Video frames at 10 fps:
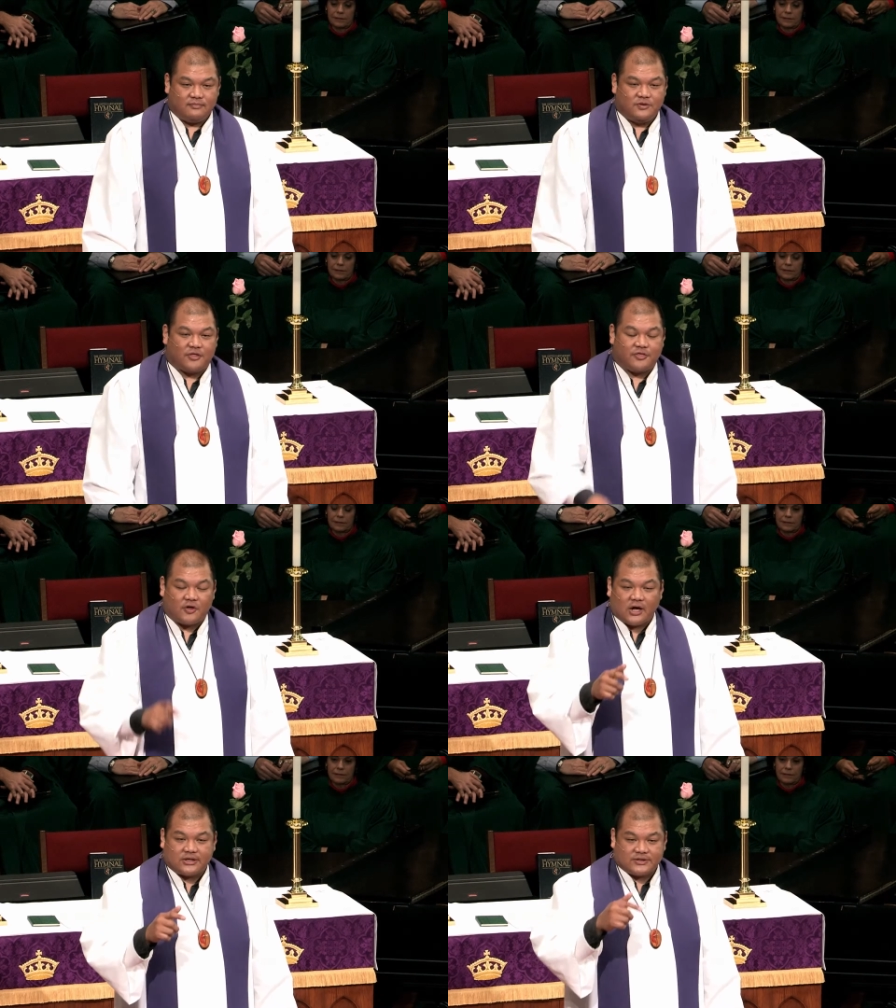The
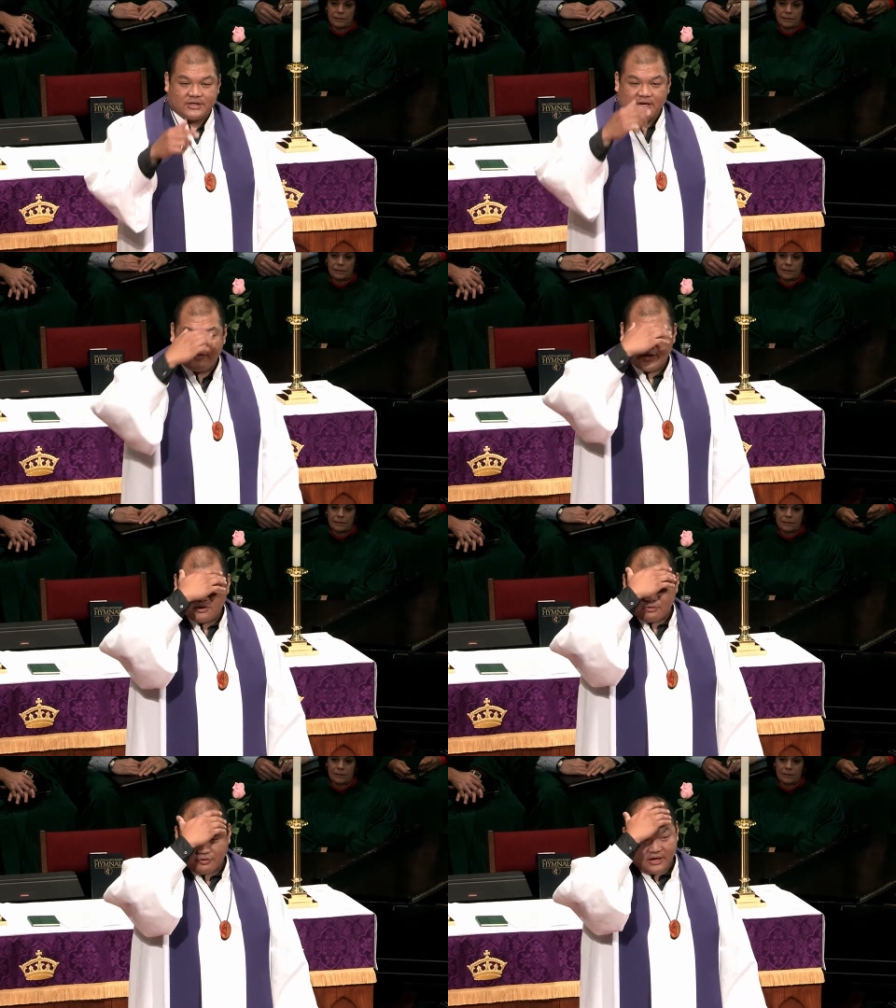thoughts that
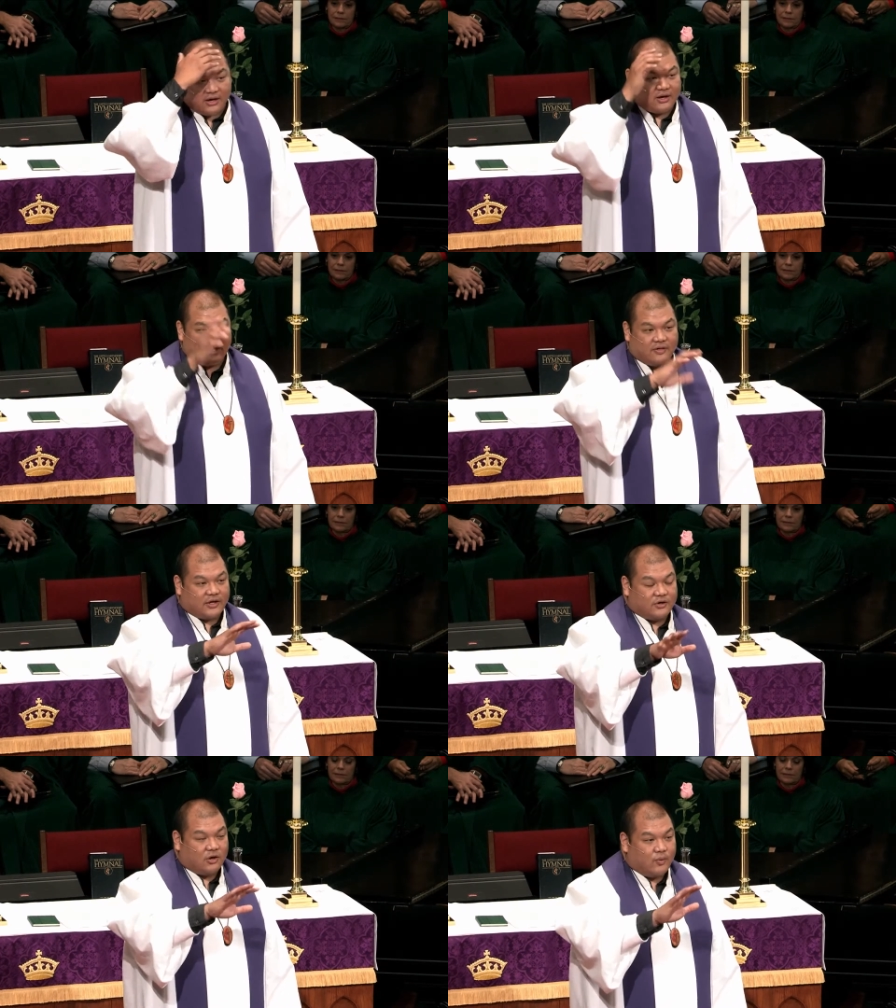you think
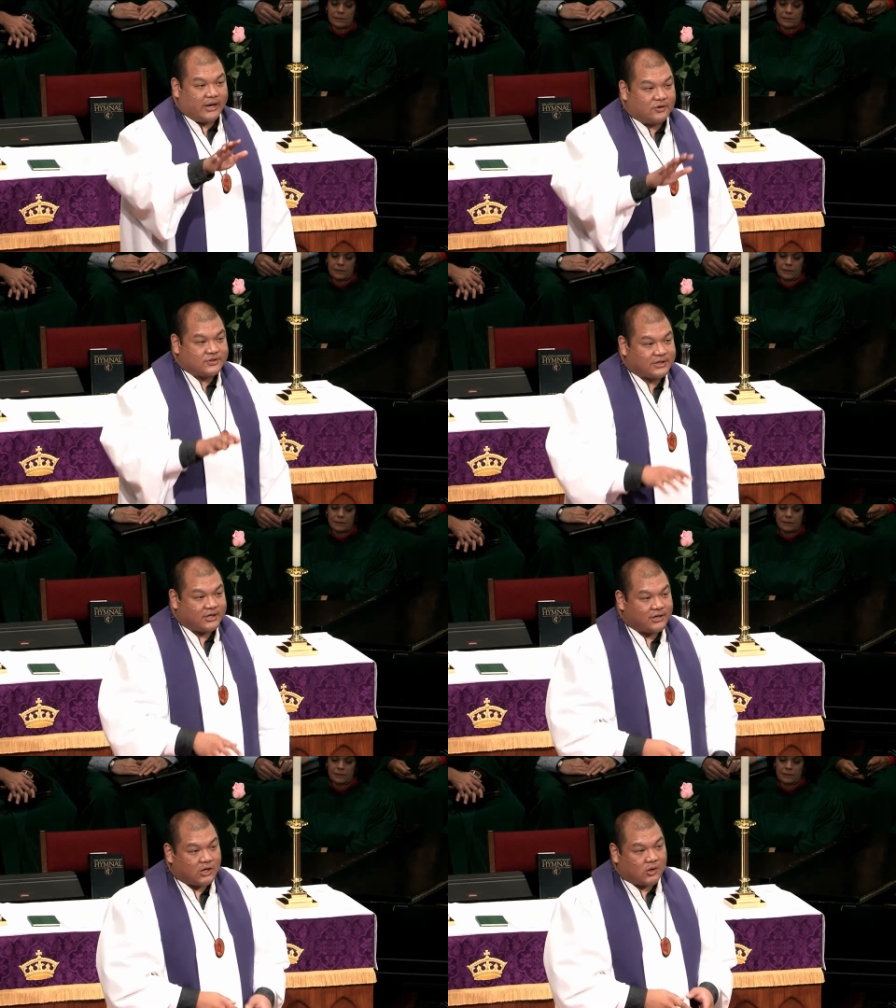that no one else
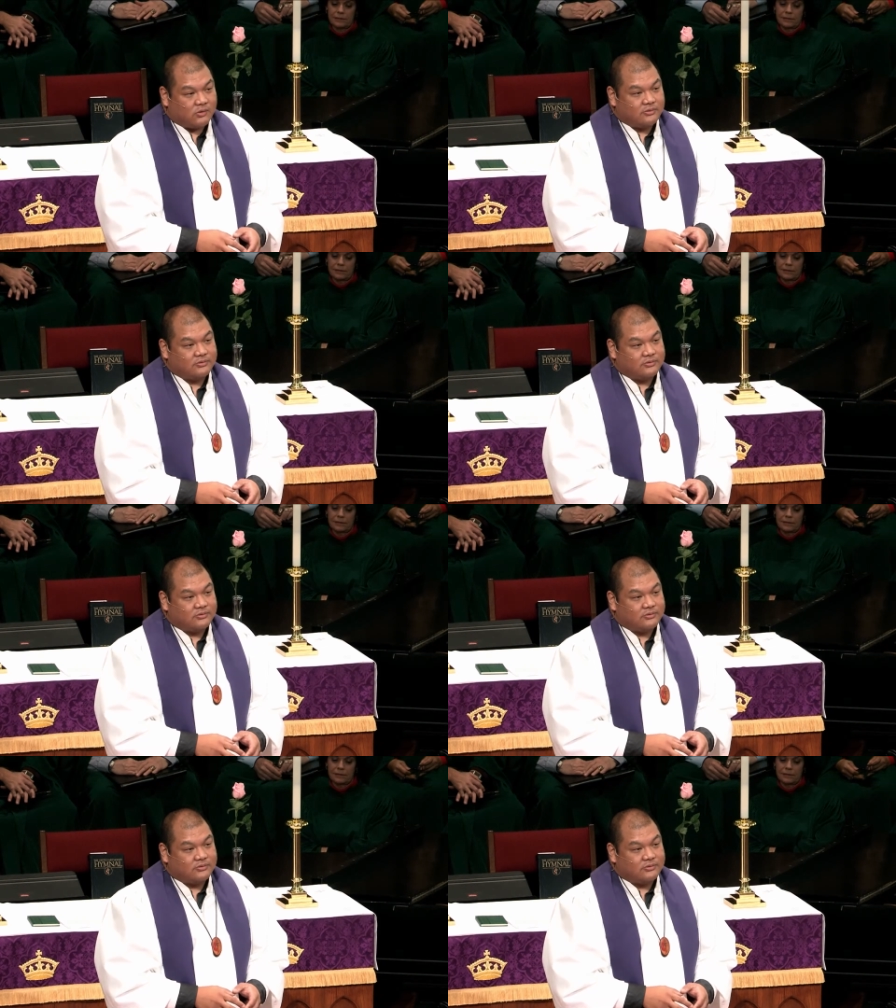can know.